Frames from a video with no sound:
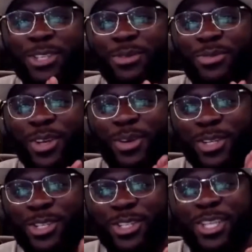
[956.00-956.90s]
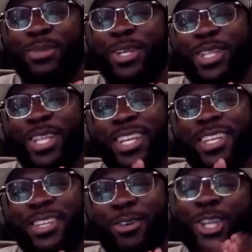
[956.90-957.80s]
you, Phil? What's your team looking like,
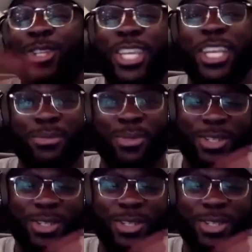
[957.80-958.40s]
or your teams?